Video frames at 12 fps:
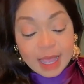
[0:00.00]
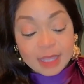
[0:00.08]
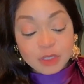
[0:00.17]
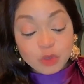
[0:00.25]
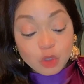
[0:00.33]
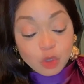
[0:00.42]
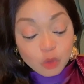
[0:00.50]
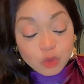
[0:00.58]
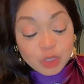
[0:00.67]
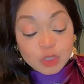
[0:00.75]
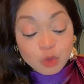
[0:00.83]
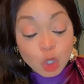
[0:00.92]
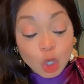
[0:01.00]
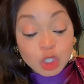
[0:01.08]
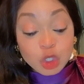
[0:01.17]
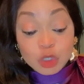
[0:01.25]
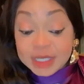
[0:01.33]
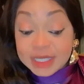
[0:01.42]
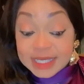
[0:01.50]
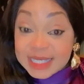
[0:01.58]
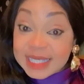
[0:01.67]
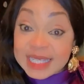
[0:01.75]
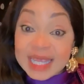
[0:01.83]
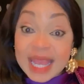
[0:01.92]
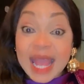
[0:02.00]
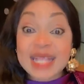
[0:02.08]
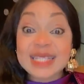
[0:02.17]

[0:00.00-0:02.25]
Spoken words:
And you know, with your nudity